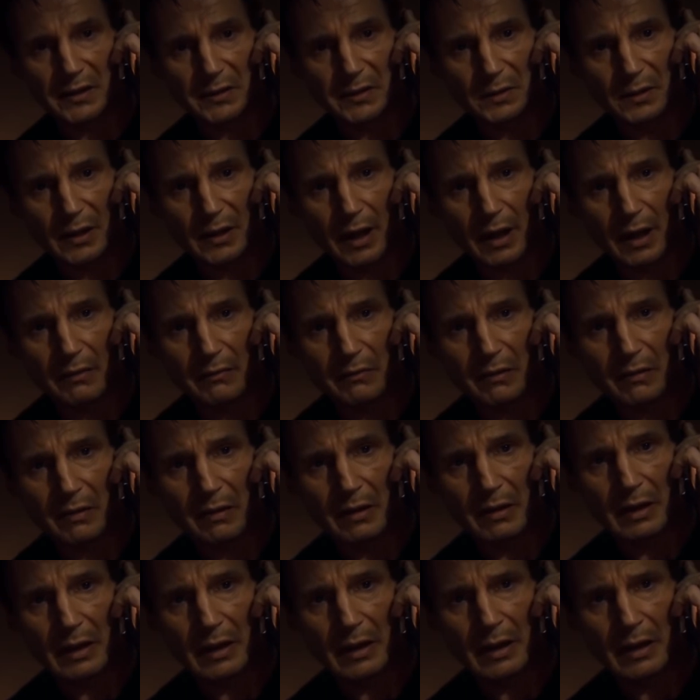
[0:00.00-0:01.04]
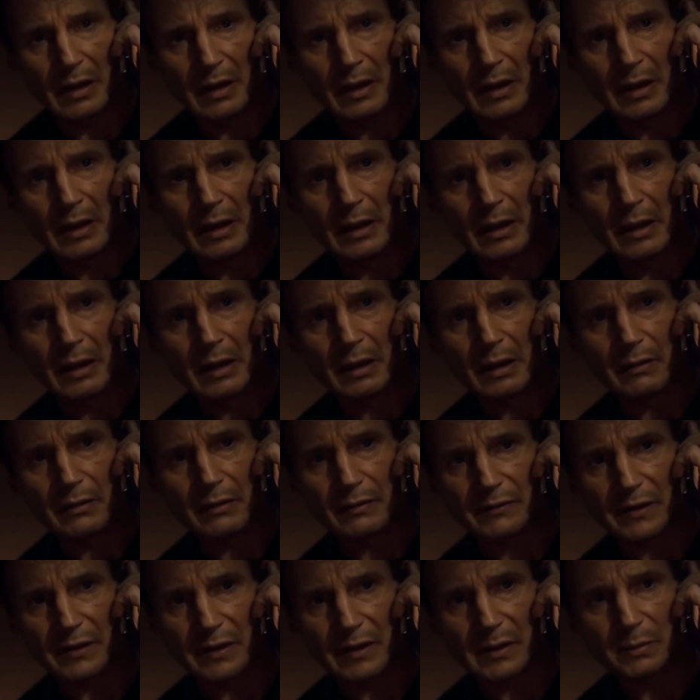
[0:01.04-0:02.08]
I do have
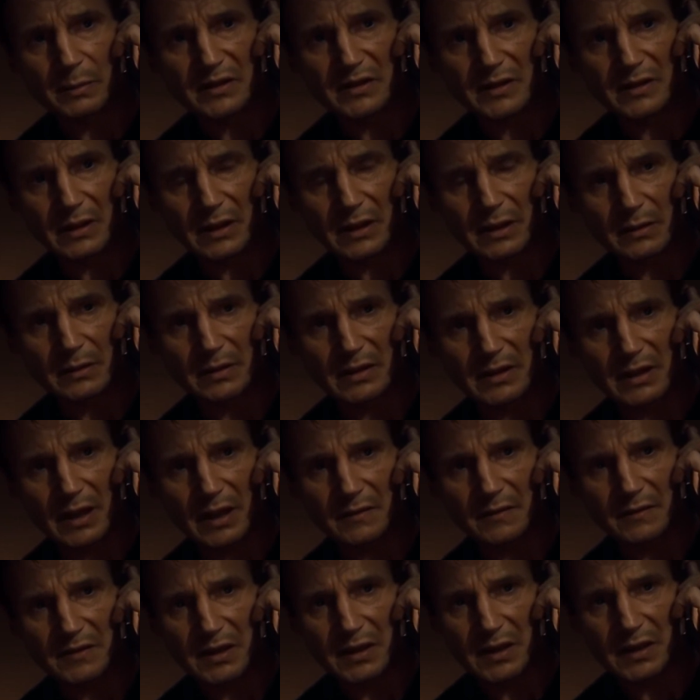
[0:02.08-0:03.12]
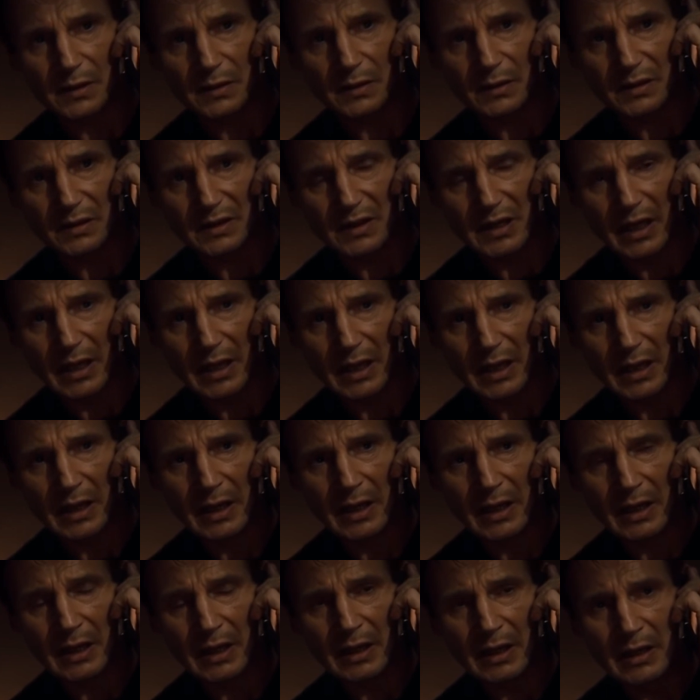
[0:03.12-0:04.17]
are a very particular set of skills.
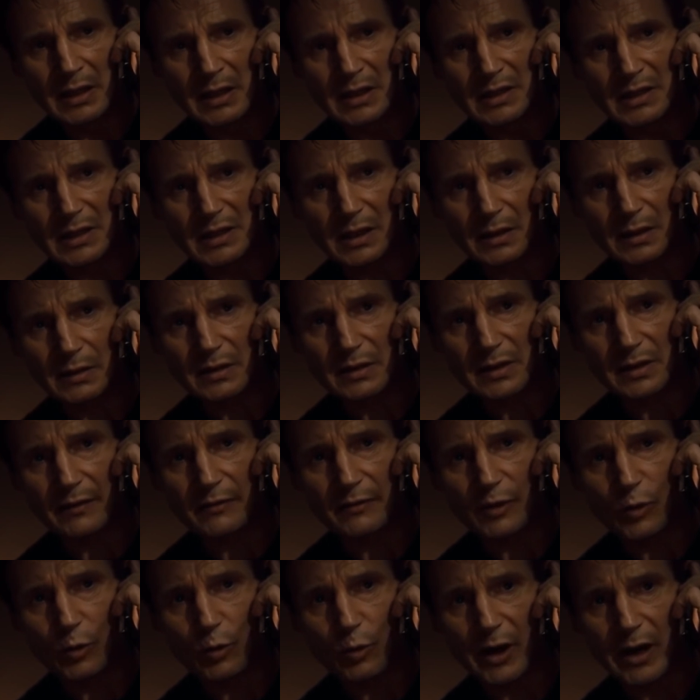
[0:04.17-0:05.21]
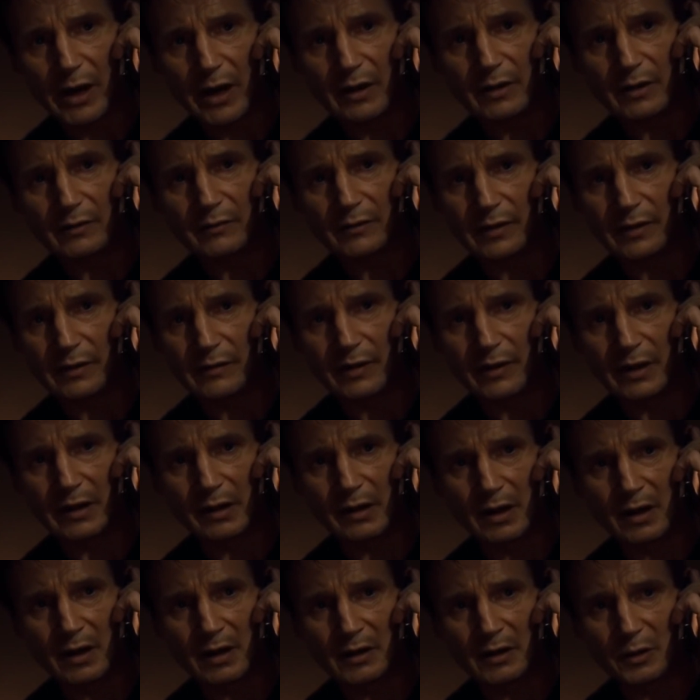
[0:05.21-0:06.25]
Skills I've acquired over a
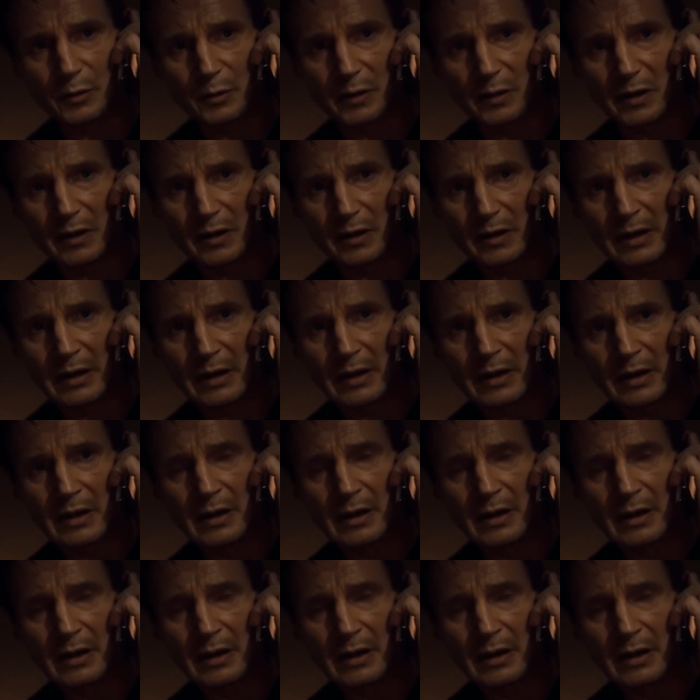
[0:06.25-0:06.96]
very long career.